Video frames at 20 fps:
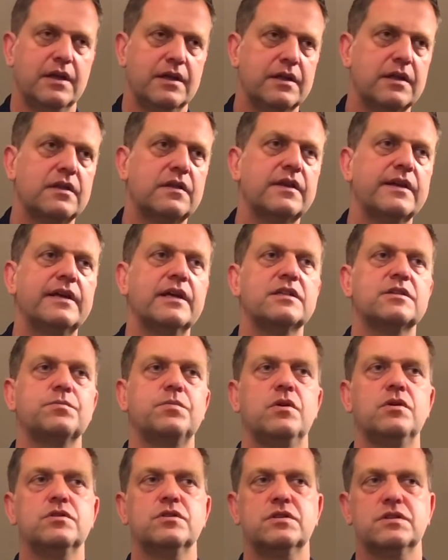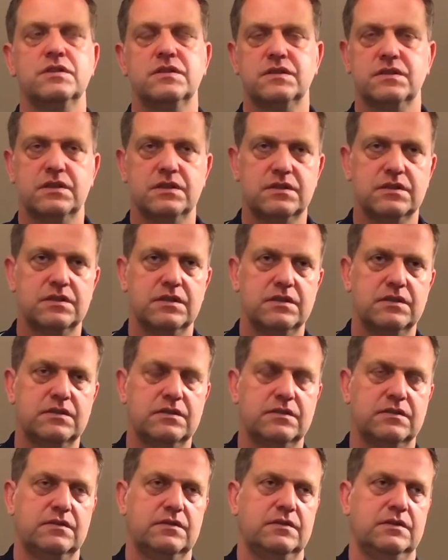thicker sponge
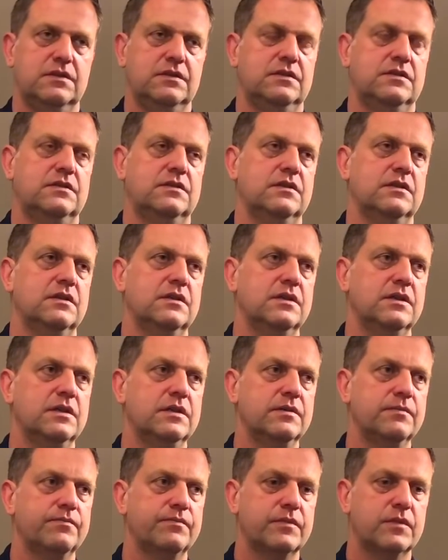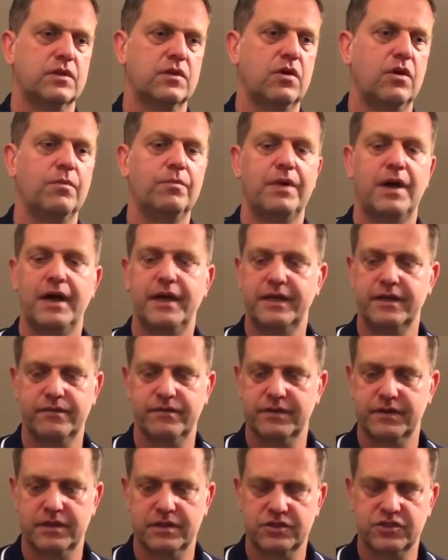is combined
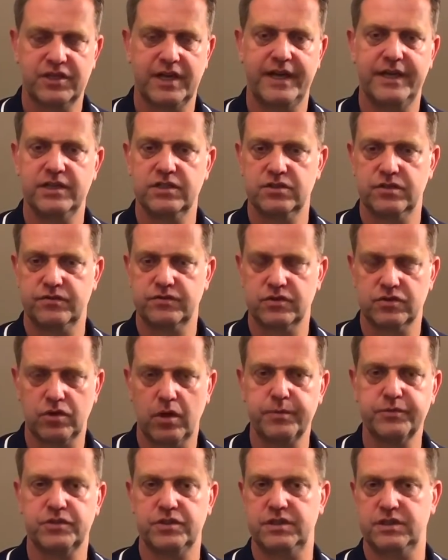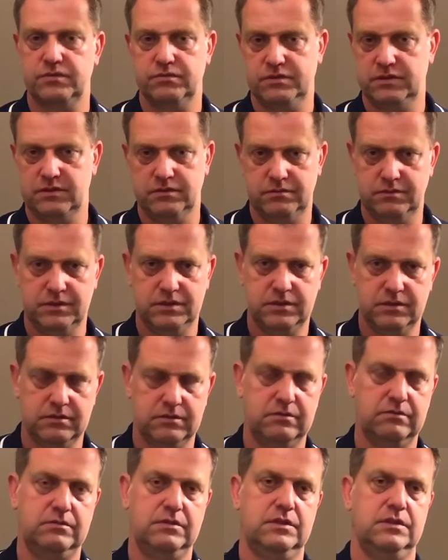with the change of the top sheet, with
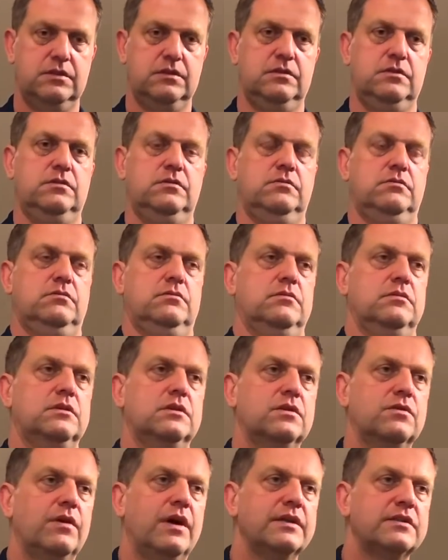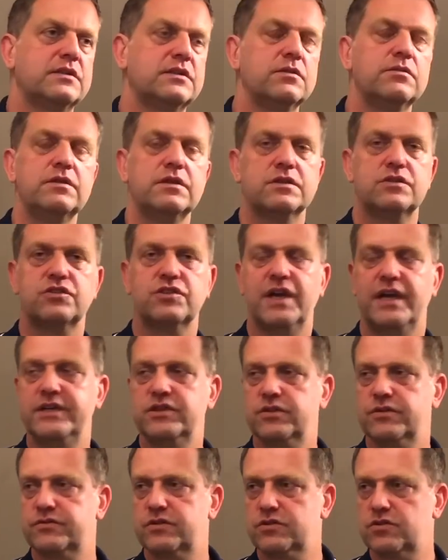a quite serious change
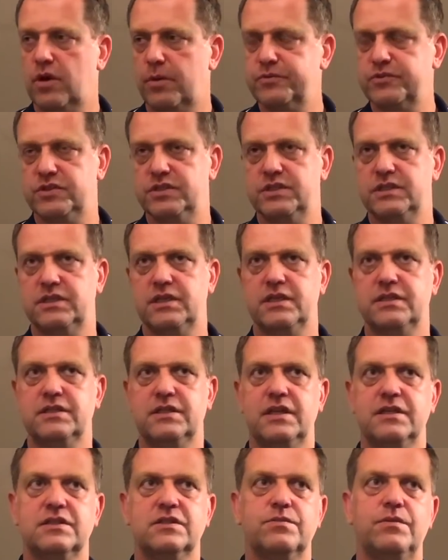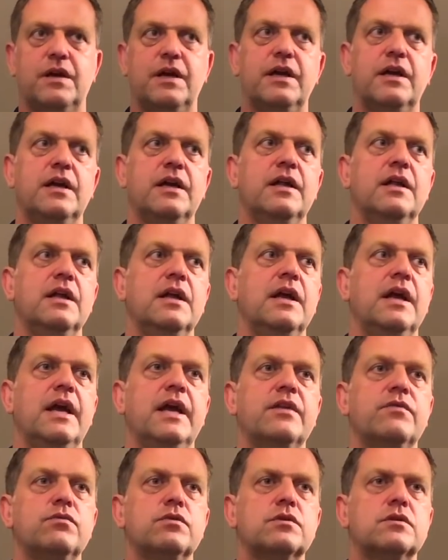of the top sheet. That's why
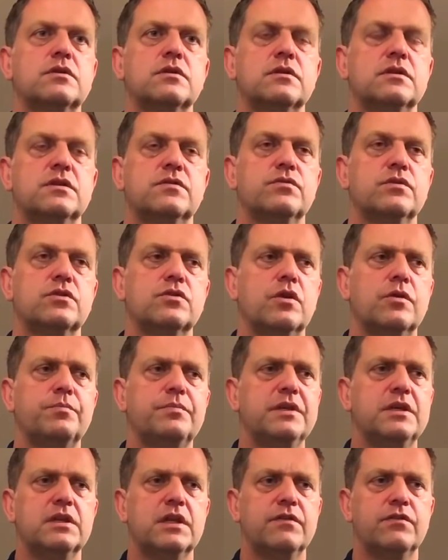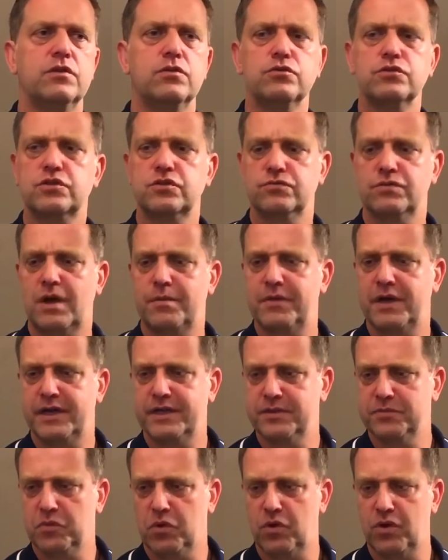it would not be an evolution rubber
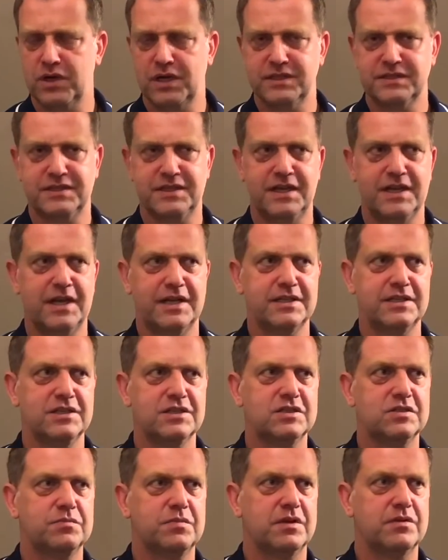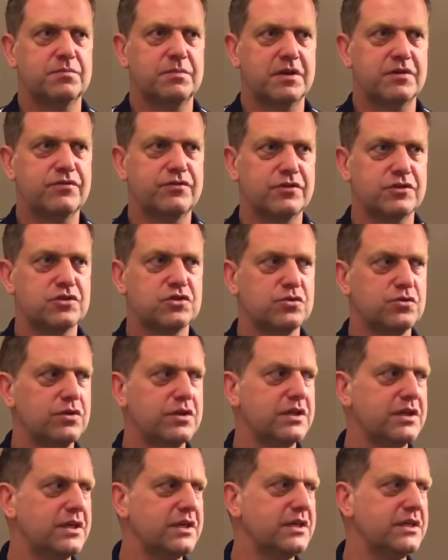anymore. Let's say like this. But for
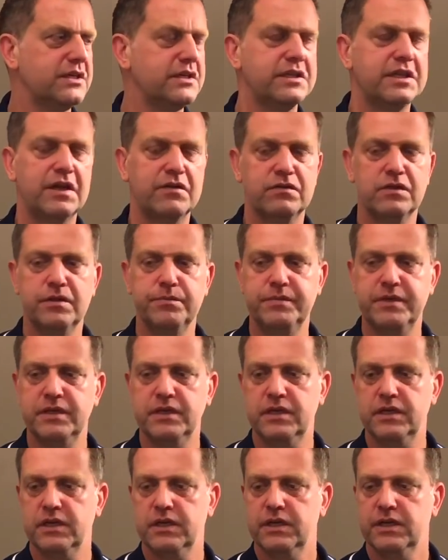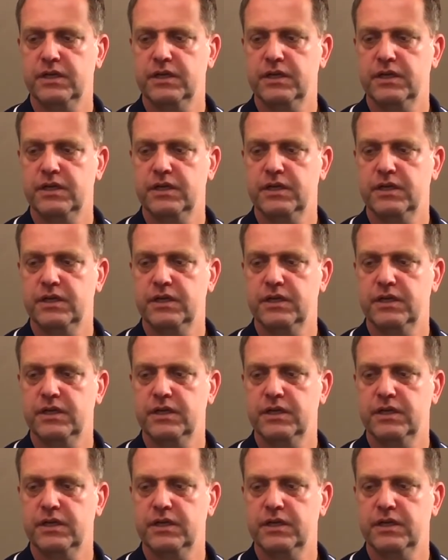sure there will be